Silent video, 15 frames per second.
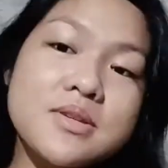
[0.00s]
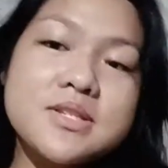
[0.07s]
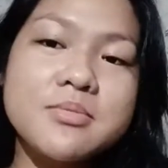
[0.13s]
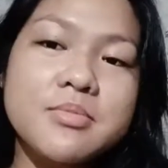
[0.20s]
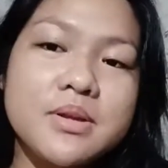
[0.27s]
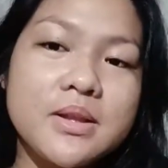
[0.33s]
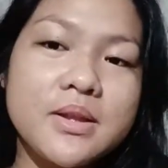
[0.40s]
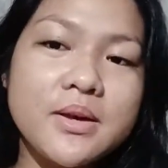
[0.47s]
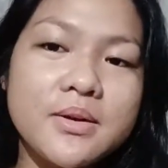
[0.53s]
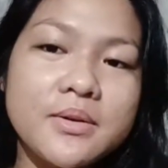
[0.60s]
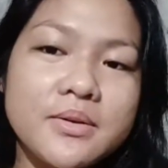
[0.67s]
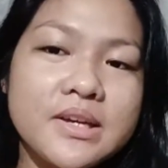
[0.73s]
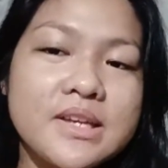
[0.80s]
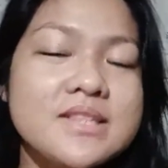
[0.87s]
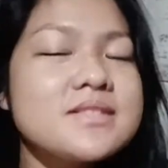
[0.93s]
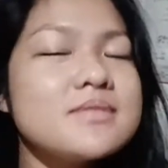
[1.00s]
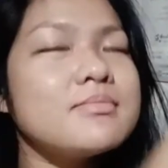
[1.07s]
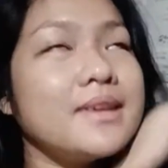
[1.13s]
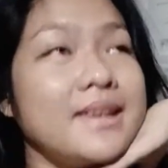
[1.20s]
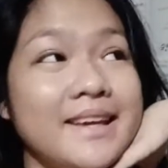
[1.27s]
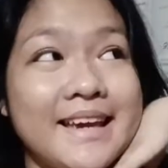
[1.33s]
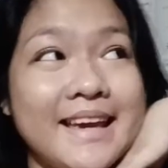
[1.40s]
up, hello? It's
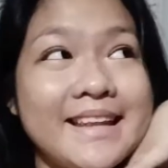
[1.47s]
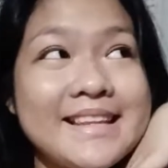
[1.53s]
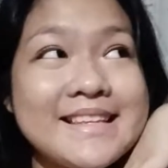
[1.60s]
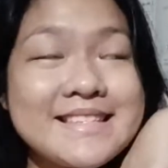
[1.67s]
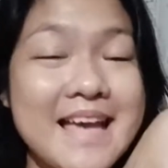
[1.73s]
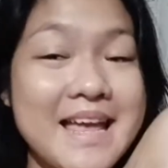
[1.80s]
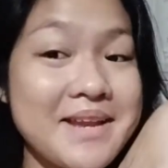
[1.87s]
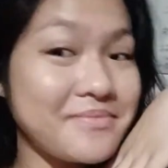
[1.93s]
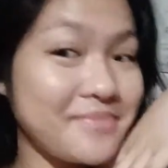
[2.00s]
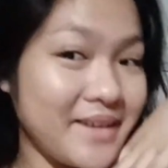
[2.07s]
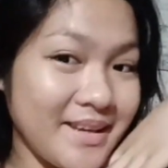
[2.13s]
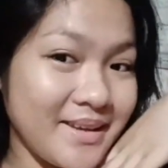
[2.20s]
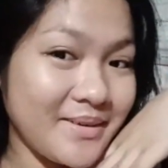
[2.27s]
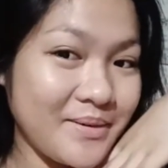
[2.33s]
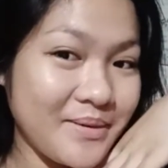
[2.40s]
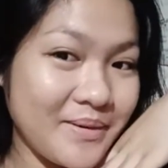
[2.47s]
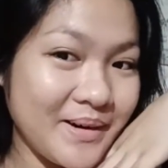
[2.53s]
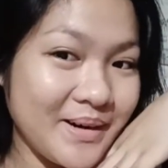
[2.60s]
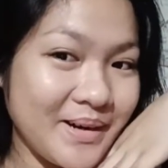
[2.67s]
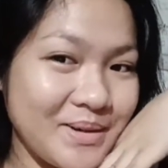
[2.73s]
me again, Liza Guinocor.